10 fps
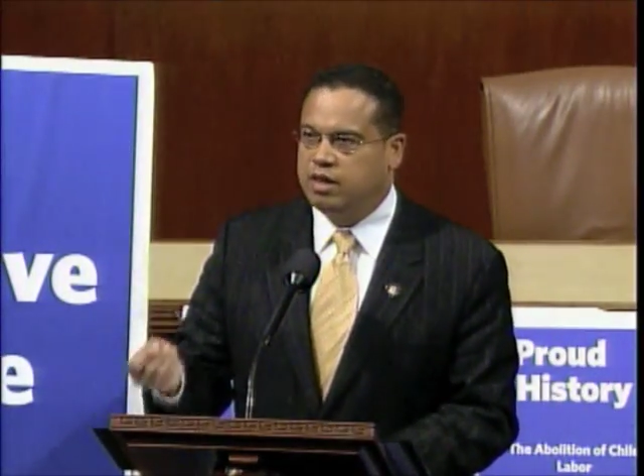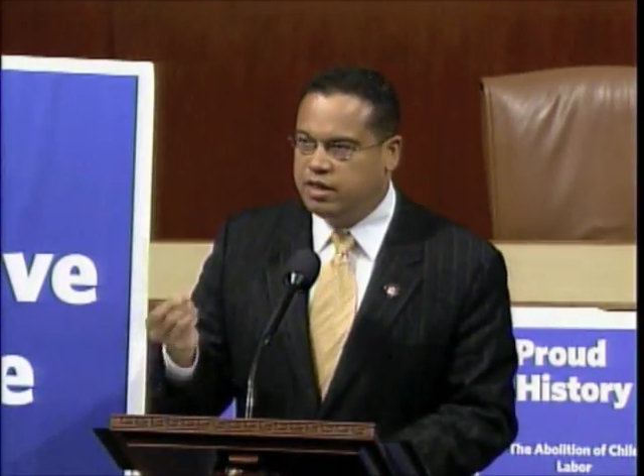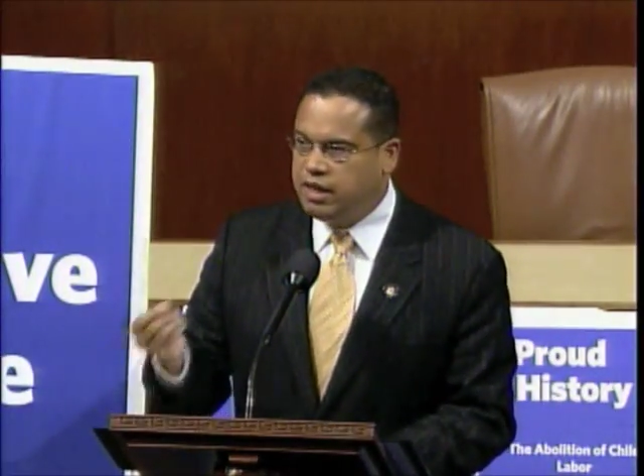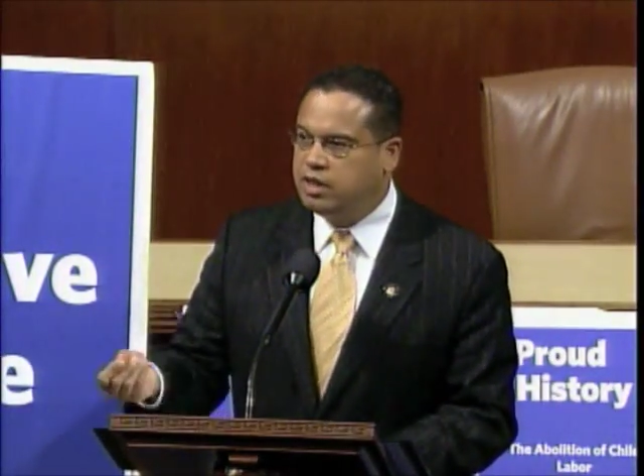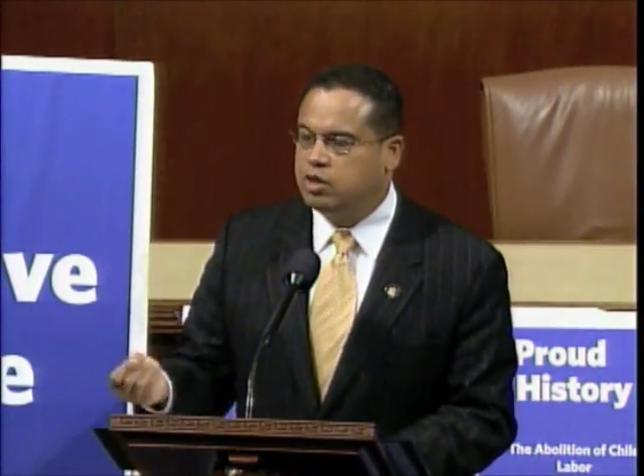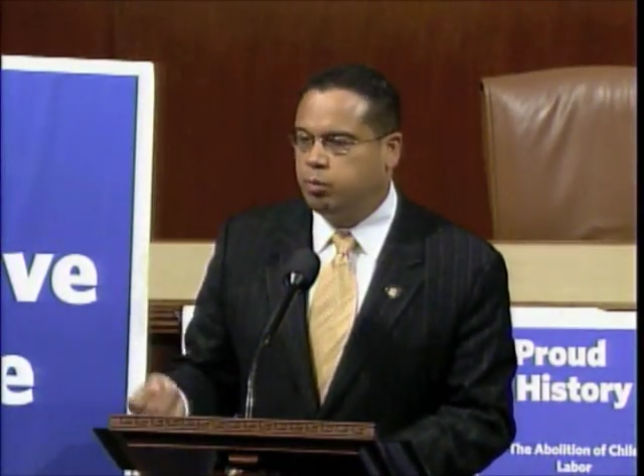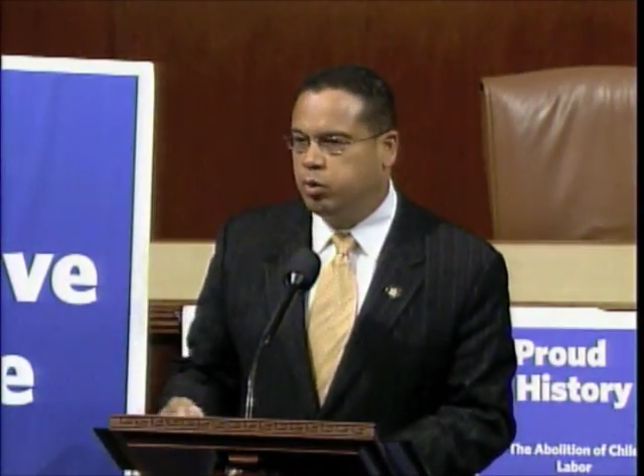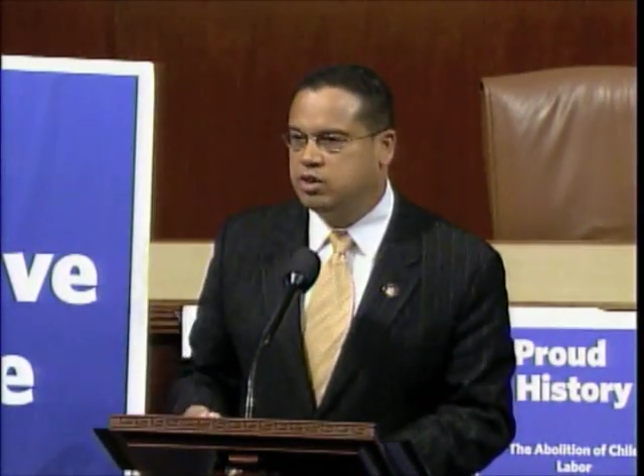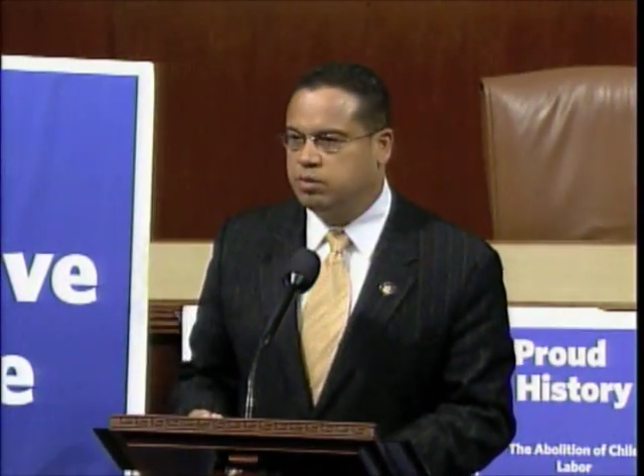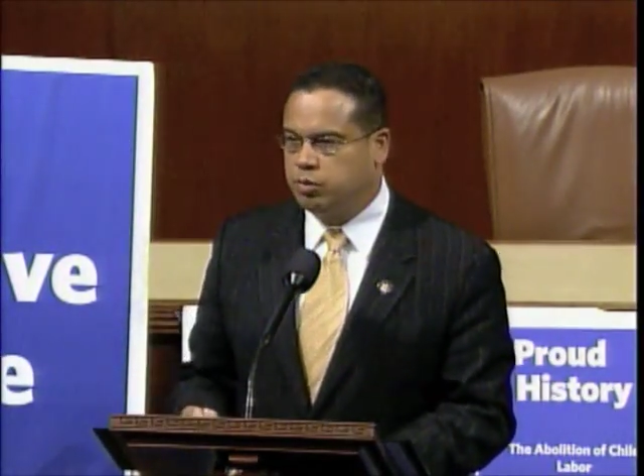These are
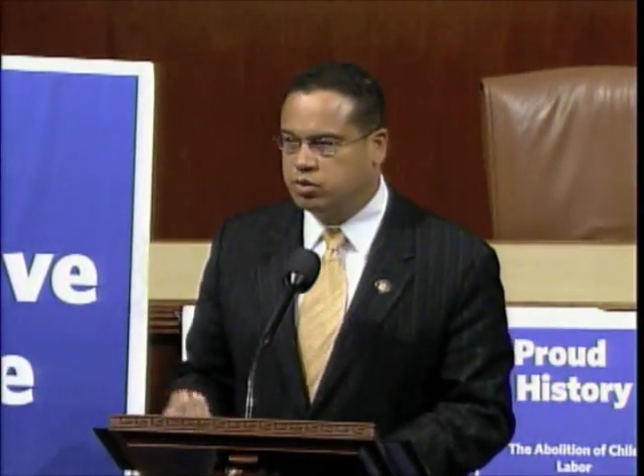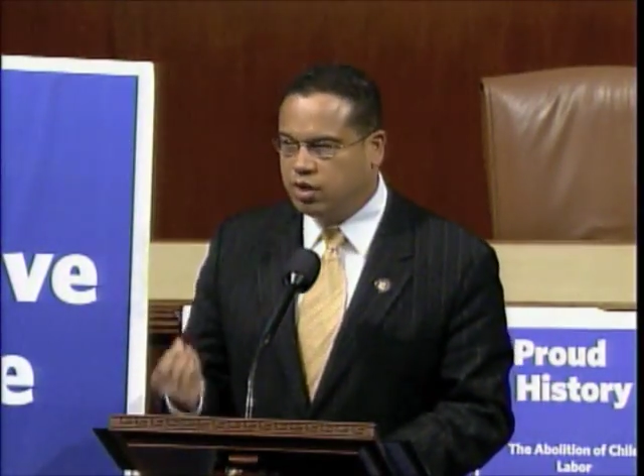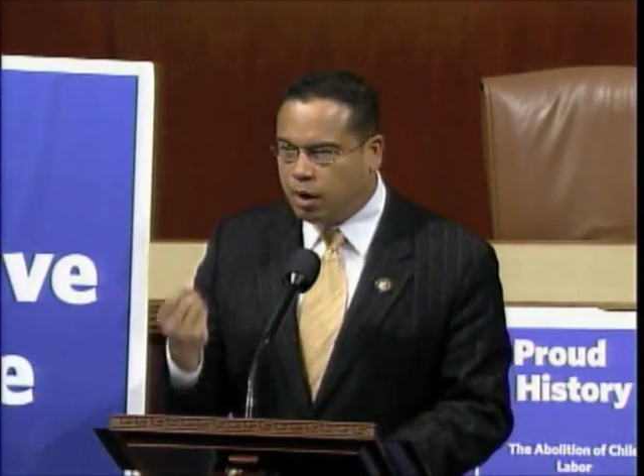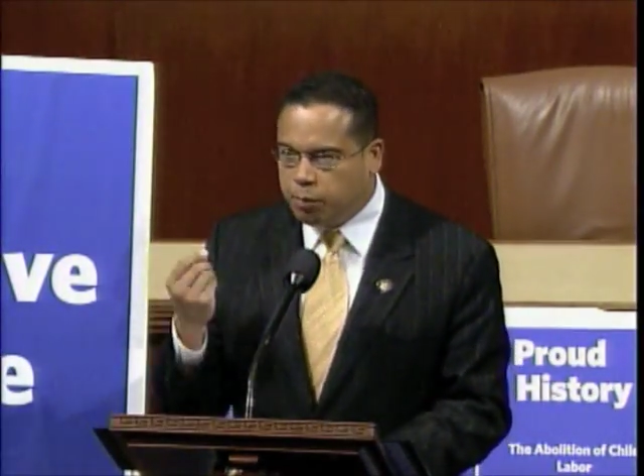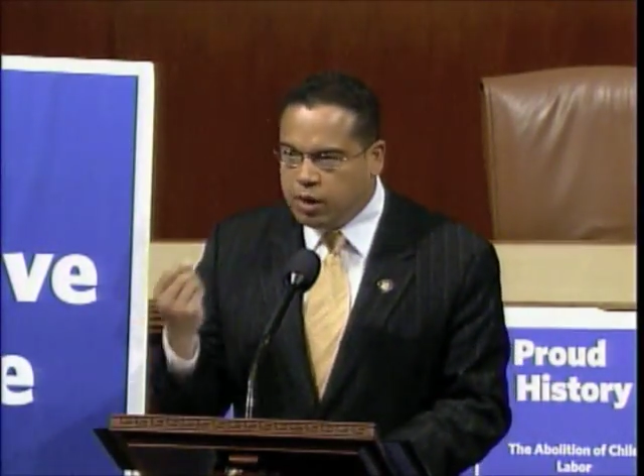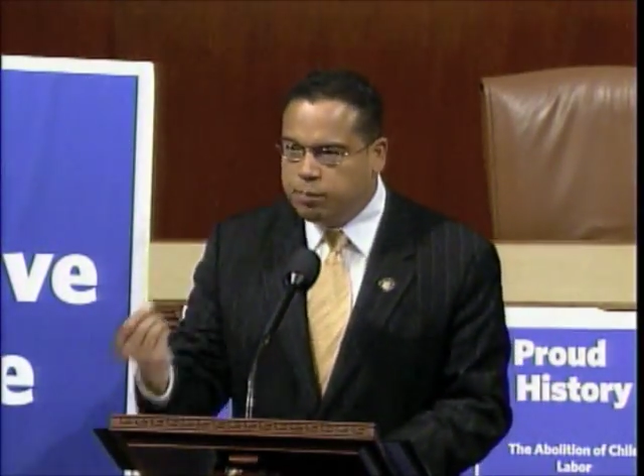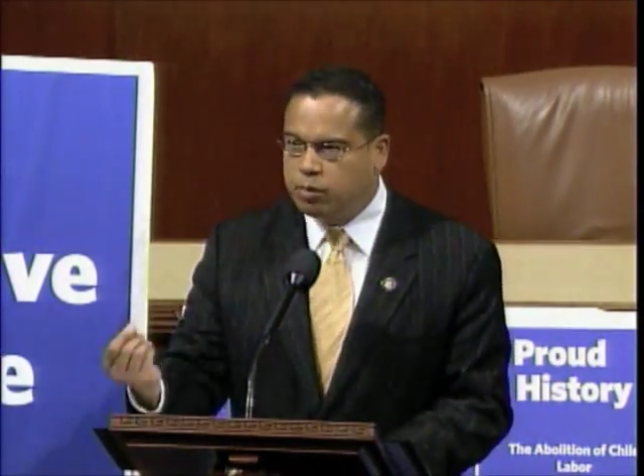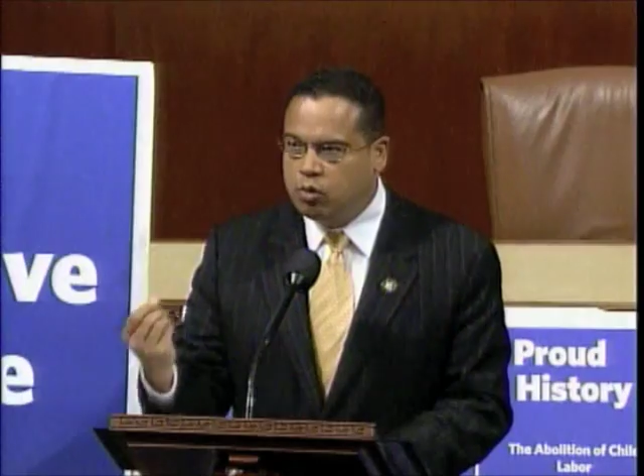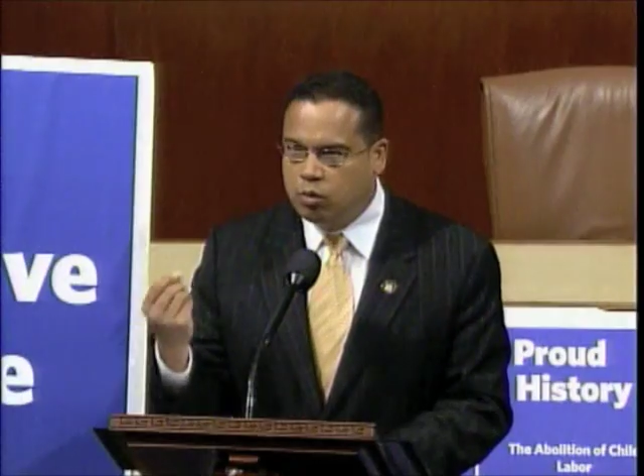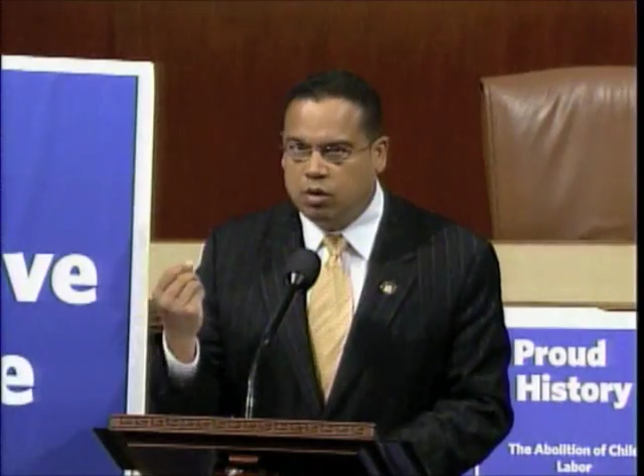principles. There are
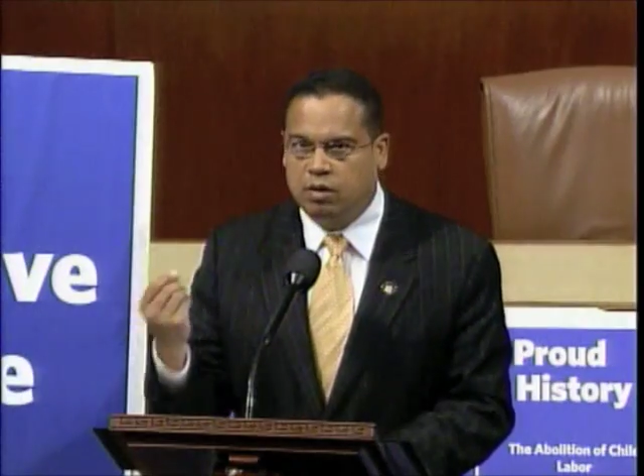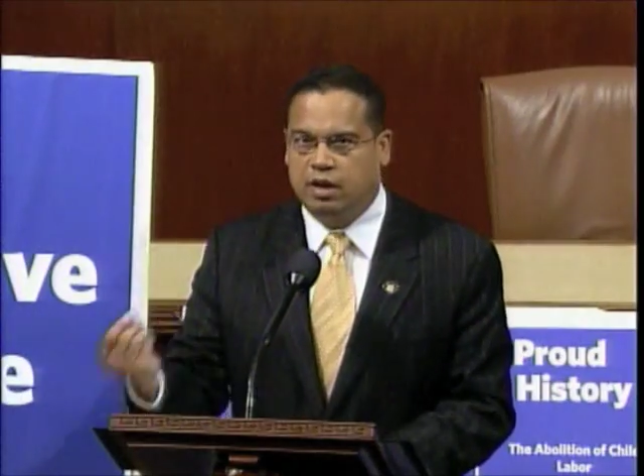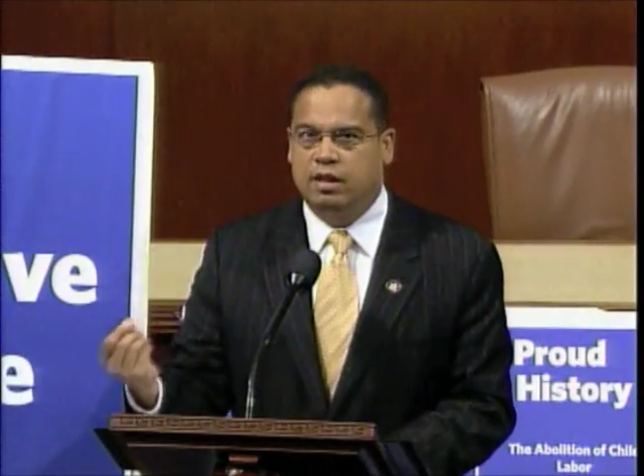people who will,